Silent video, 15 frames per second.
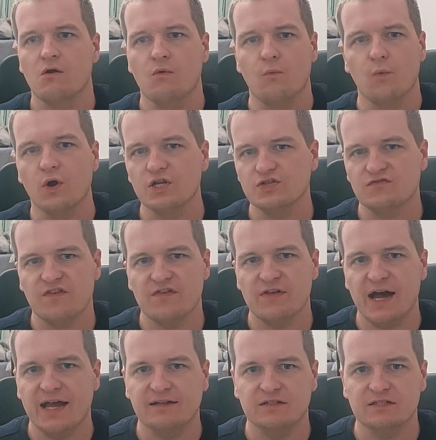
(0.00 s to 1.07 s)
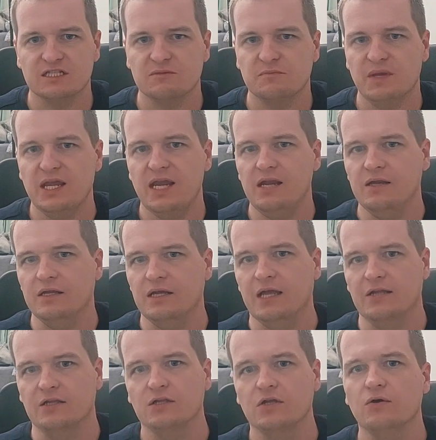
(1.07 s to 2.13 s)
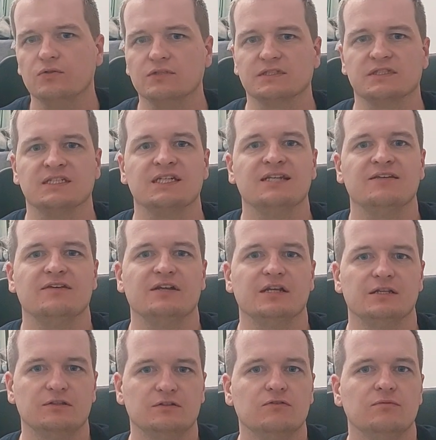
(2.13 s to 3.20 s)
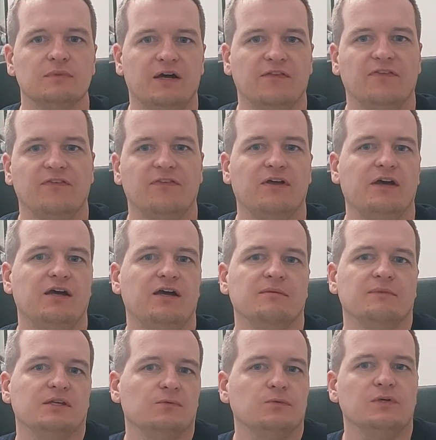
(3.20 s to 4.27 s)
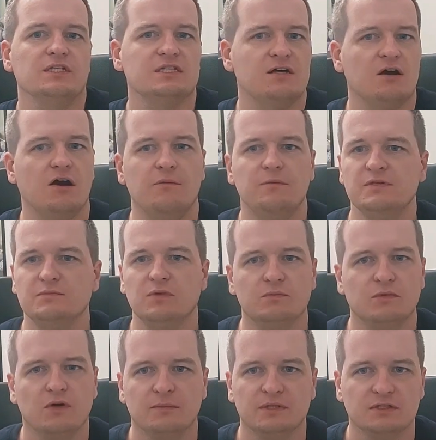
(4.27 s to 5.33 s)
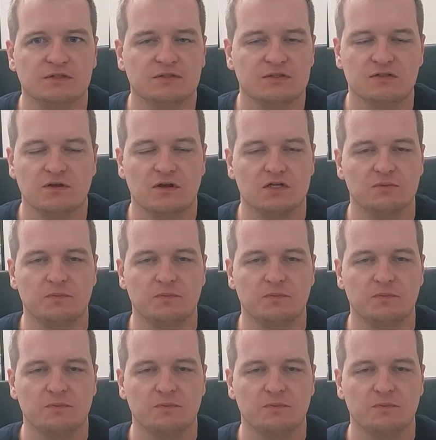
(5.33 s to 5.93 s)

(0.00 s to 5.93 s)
watched the dial spin and noted that in 2 months' time it was the optimal moment to start